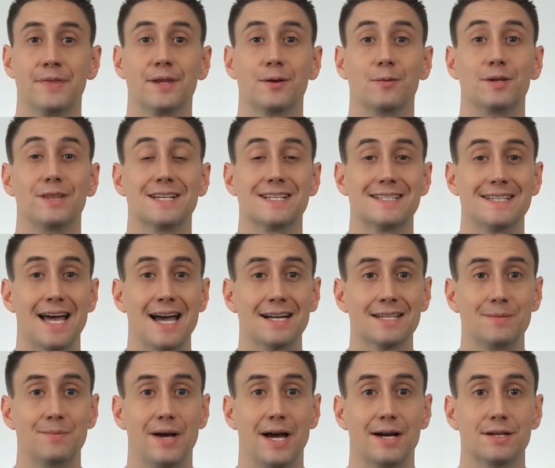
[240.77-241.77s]
With
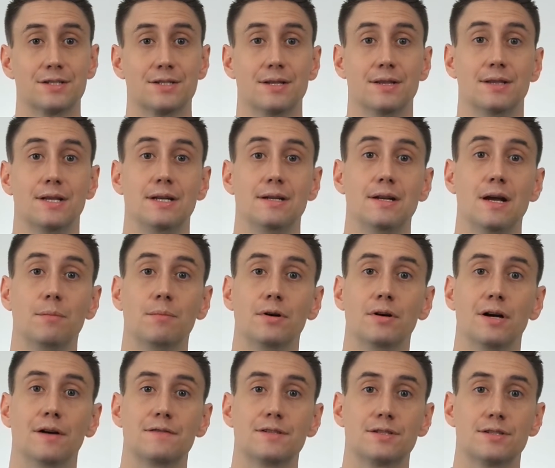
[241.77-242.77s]
exact match, the number
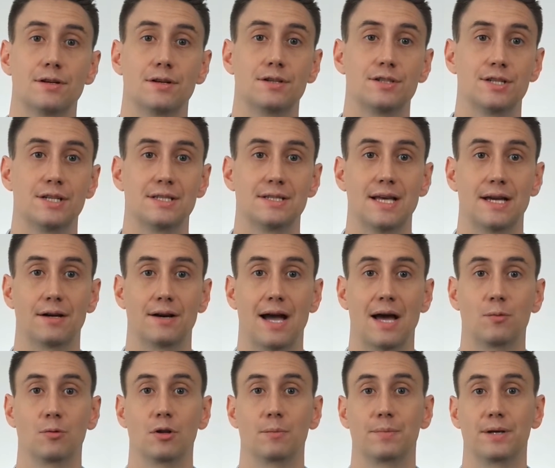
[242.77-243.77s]
of searches that your
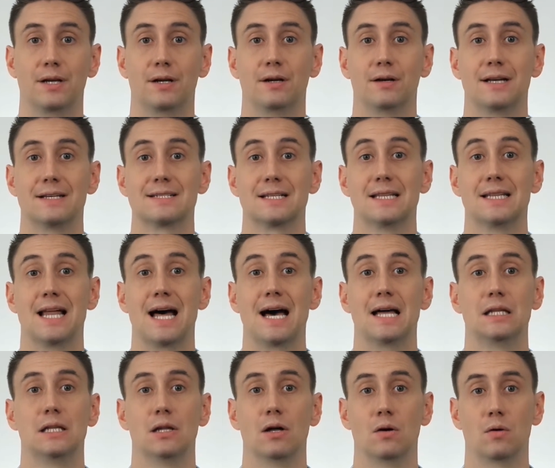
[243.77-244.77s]
ad will appear is a
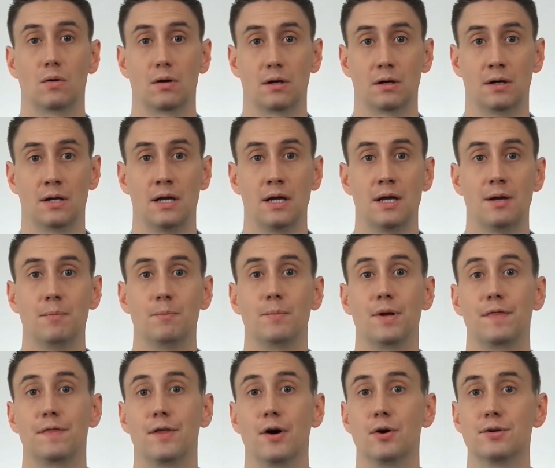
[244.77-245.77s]
lot lower.
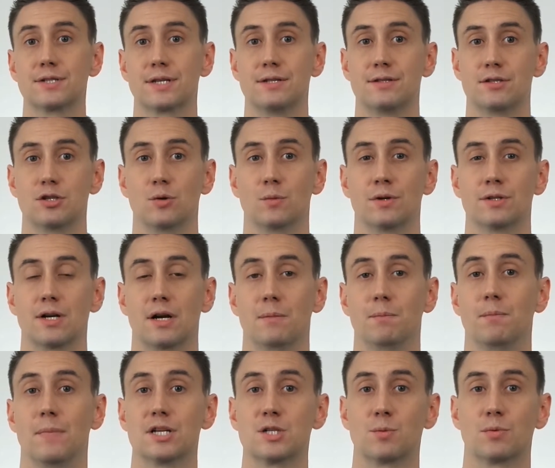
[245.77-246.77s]
But those consumers are
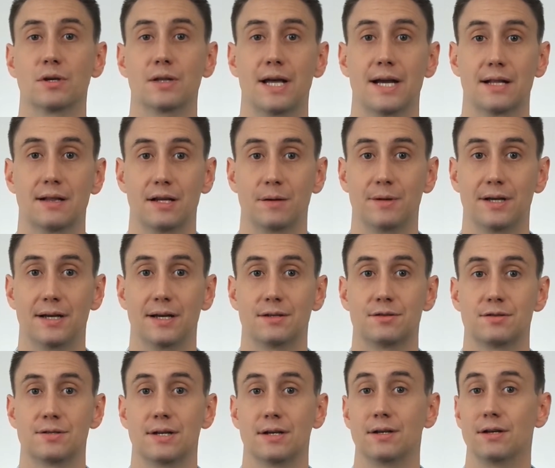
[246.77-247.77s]
much more likely to be
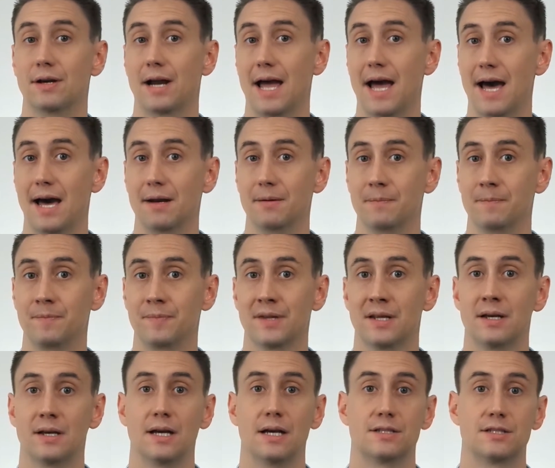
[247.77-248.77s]
interested in your ad.
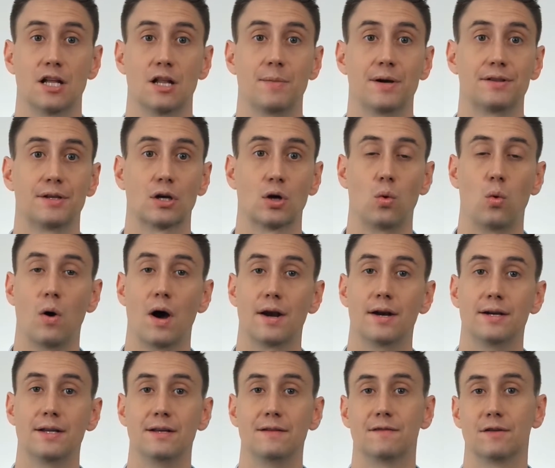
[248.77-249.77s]
It's all about the
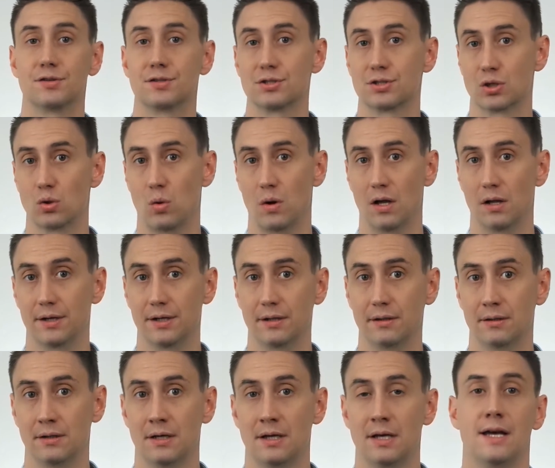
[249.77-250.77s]
quantity versus quality.
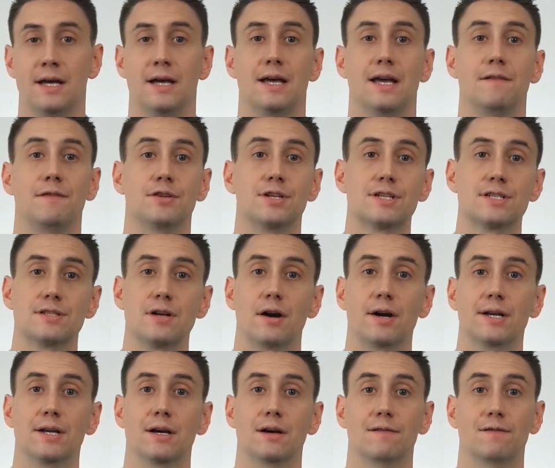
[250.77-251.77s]
If you're just
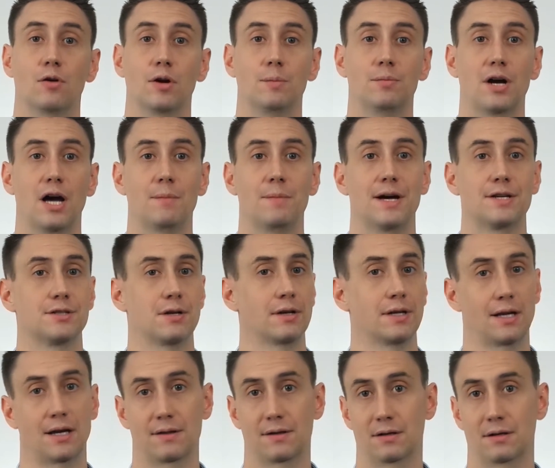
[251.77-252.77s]
starting, avoid broad match
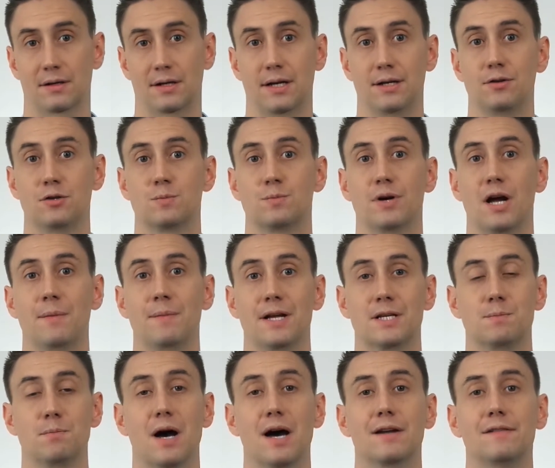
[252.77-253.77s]
altogether and use broad
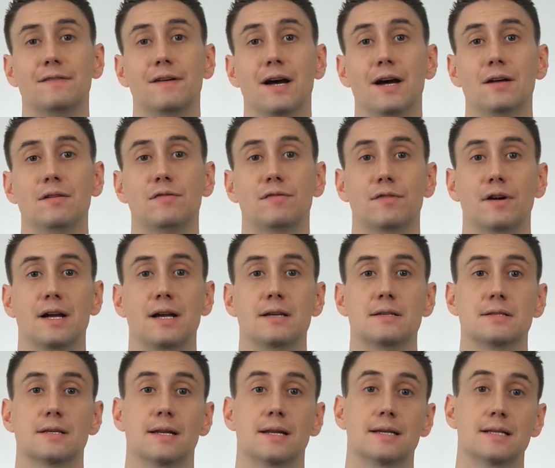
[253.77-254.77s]
match modified,
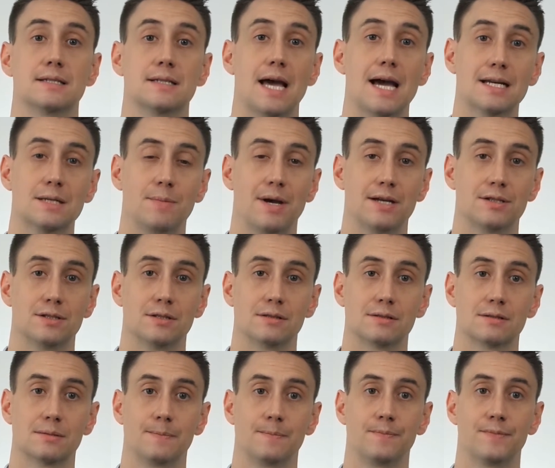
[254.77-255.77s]
phrase, and exact
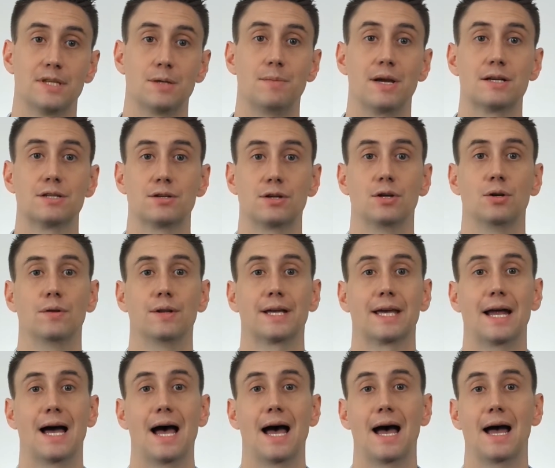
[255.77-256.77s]
matches to make sure you only
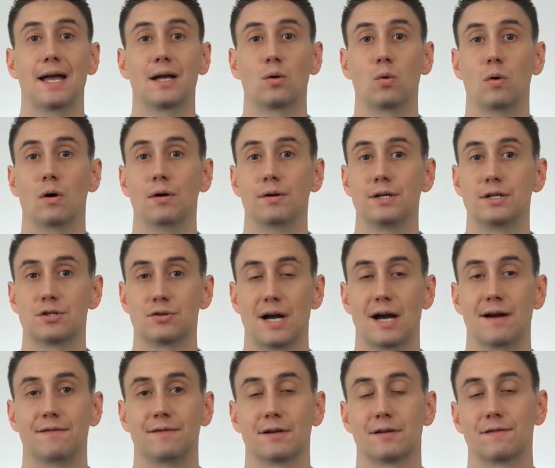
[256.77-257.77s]
get high quality
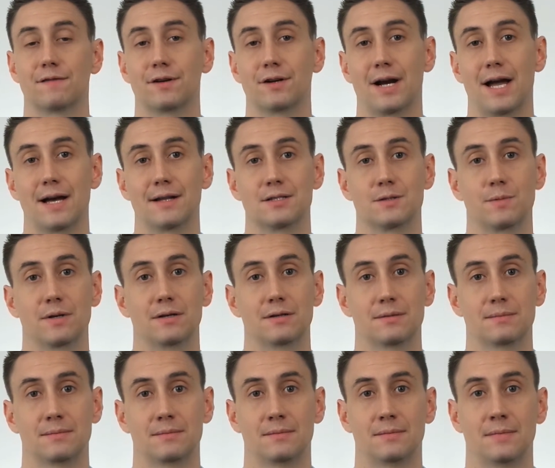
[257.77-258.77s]
traffic for your ad spend.
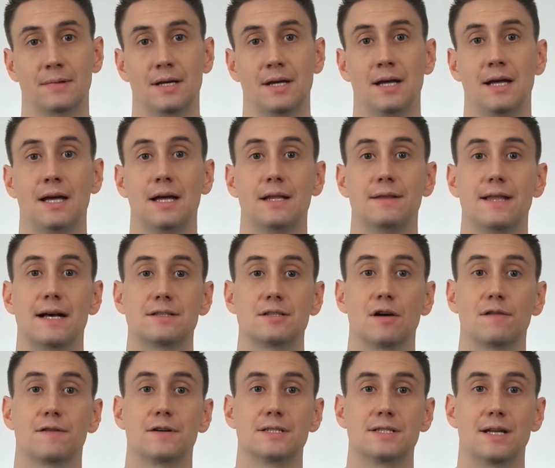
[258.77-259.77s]
That's all
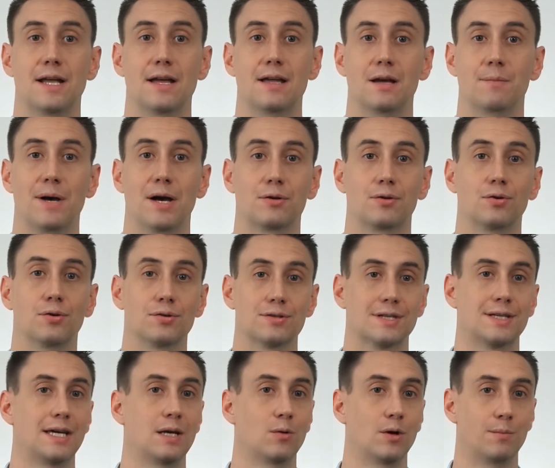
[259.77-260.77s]
for today about Google's
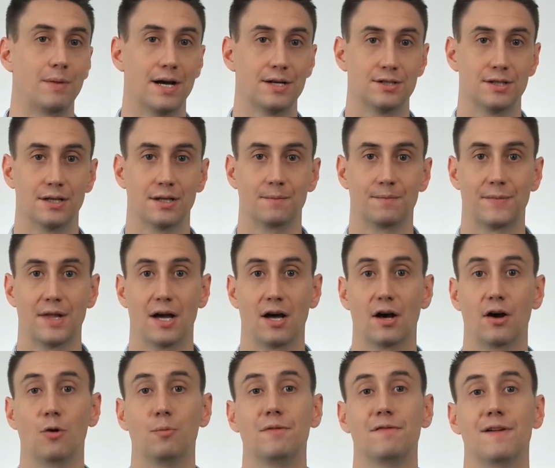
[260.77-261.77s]
keyword matching. I
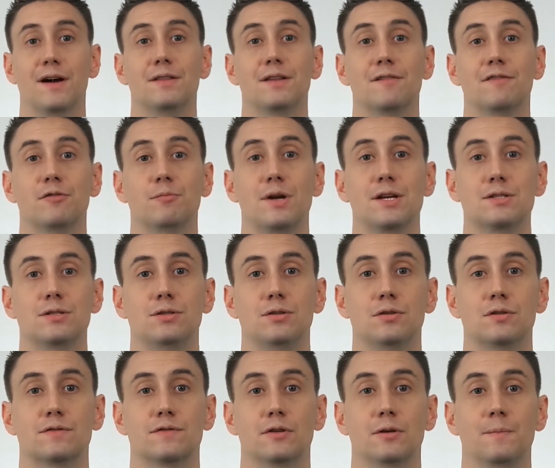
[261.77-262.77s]
hope you found the information
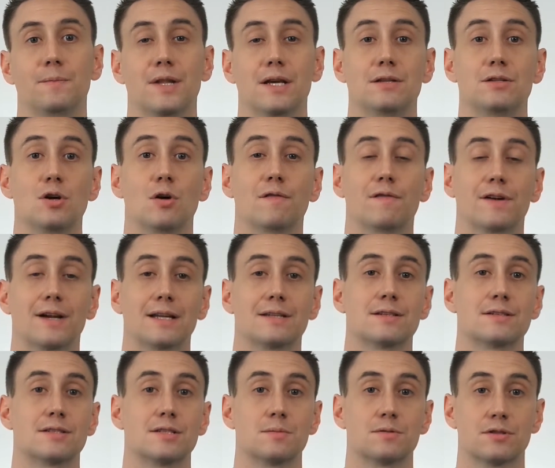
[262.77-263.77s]
useful, and don't forget to
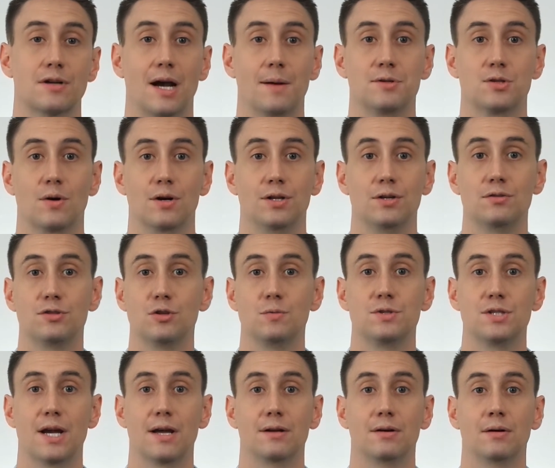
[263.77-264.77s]
subscribe to our YouTube
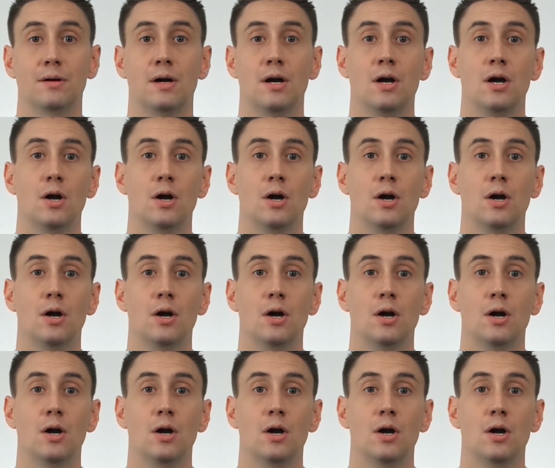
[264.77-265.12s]
channel.